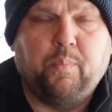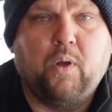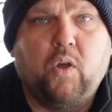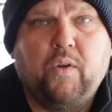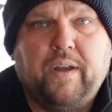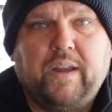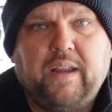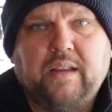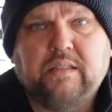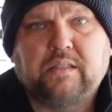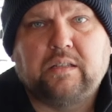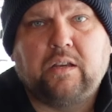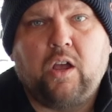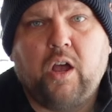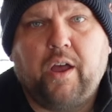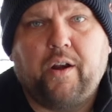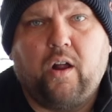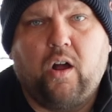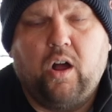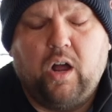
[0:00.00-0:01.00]
bone is
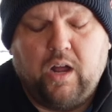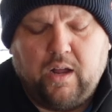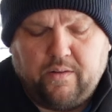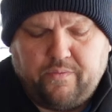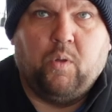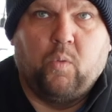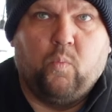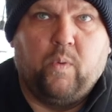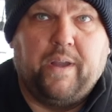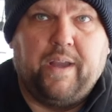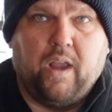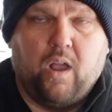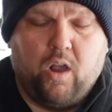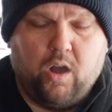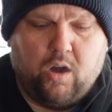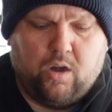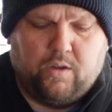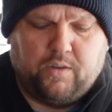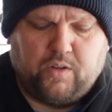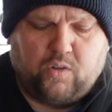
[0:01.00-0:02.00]
cut off, but we
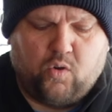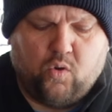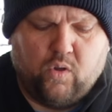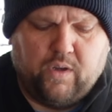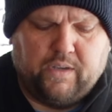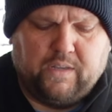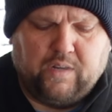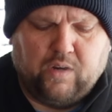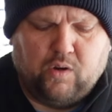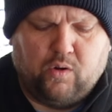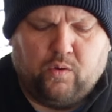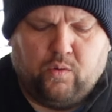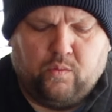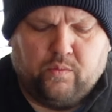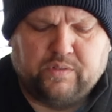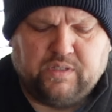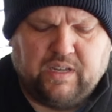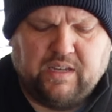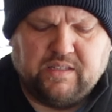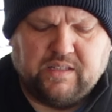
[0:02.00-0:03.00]
aren't going to
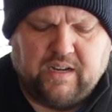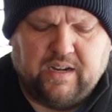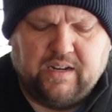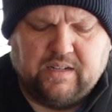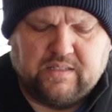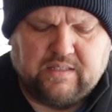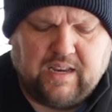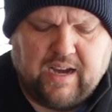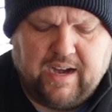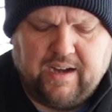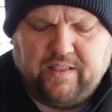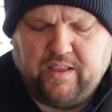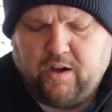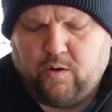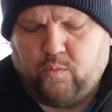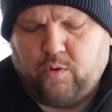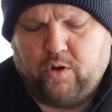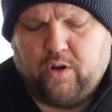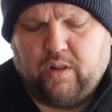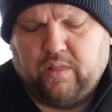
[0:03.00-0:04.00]
season inside
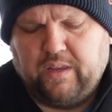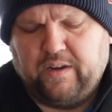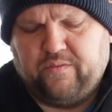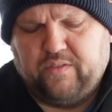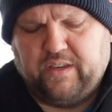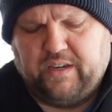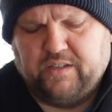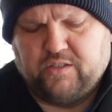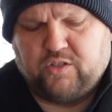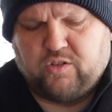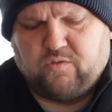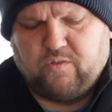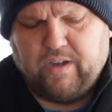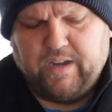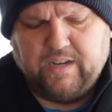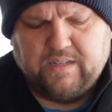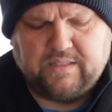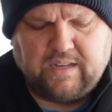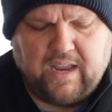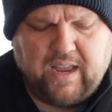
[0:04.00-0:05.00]
there. We're gonna leave these
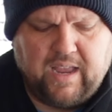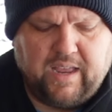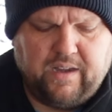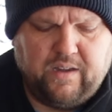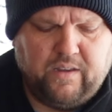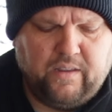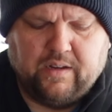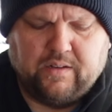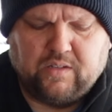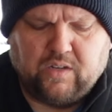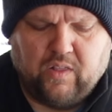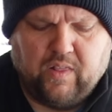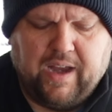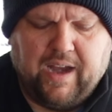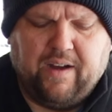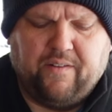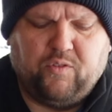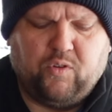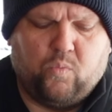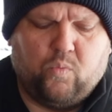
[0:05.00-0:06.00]
strings on until
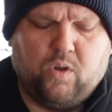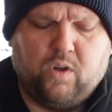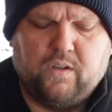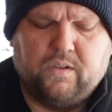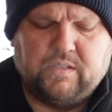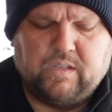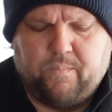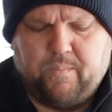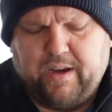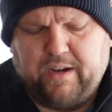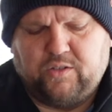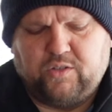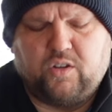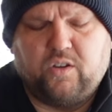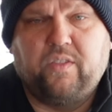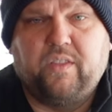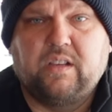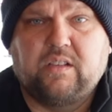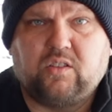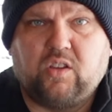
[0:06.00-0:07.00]
afterwards to make
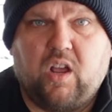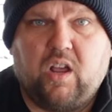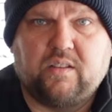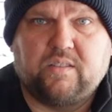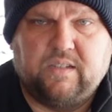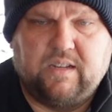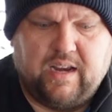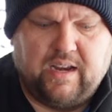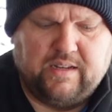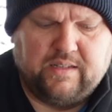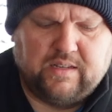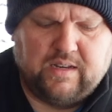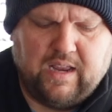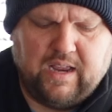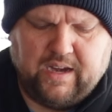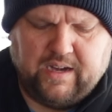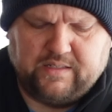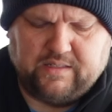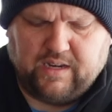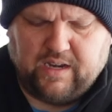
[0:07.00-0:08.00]
sure this all stays
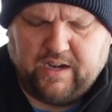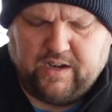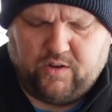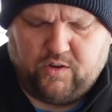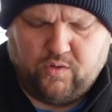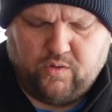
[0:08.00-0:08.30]
nice and